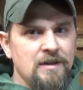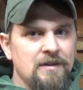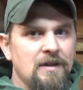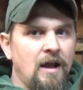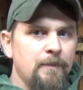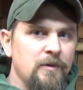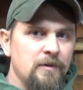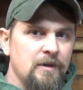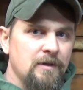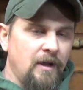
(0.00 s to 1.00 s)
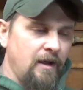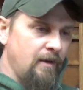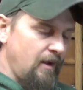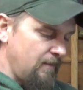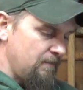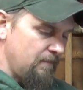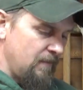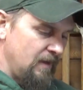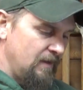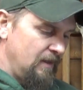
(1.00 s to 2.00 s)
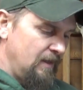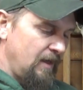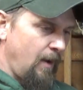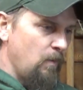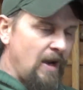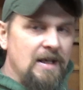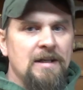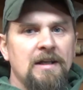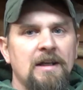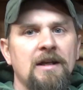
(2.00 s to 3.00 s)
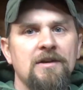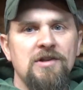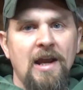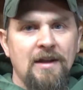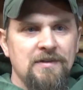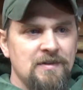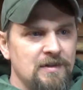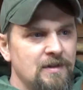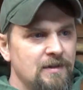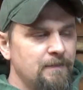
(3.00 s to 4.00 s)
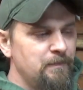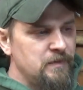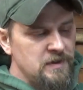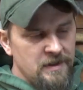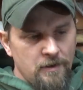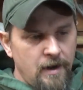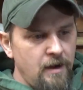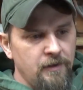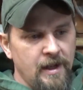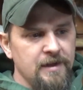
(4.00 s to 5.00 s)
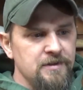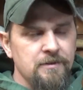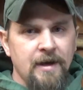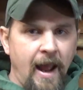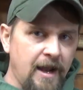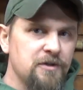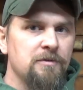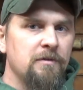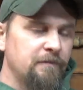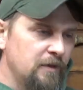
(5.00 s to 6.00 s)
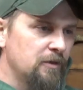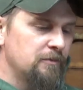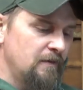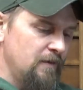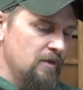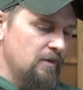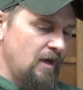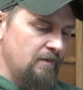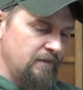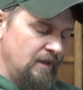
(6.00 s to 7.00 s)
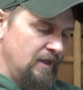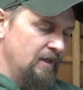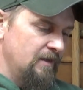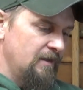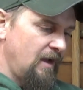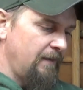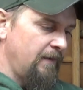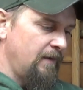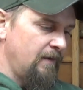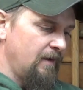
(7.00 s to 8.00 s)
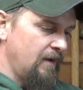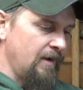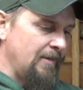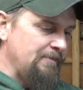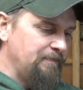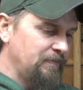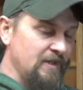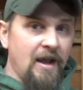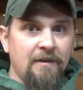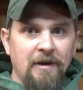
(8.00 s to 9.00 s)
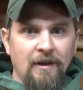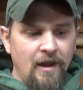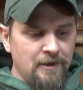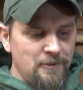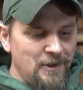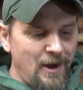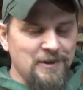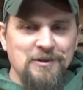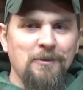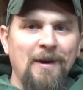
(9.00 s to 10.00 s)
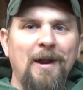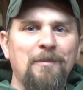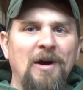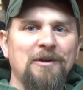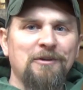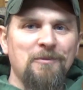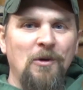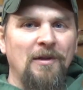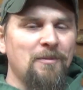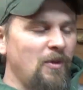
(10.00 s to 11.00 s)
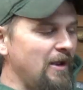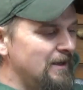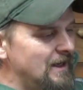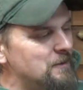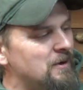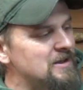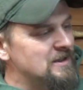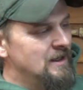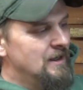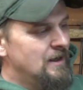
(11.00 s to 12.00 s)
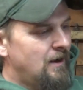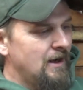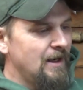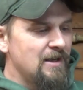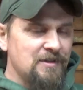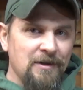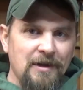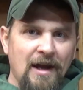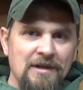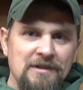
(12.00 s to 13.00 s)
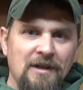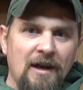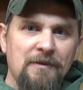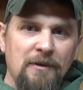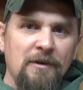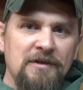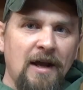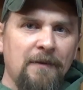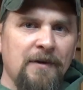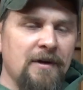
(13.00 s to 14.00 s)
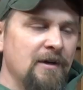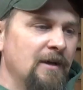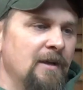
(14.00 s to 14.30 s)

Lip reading: that I'm doing. I'm waiting to get a chance to go out and do an actual field review of. I've got a lot going on, so why not pile some more on the plate? Anyways, all right, guys. So yeah, I just thought I'd throw this out there.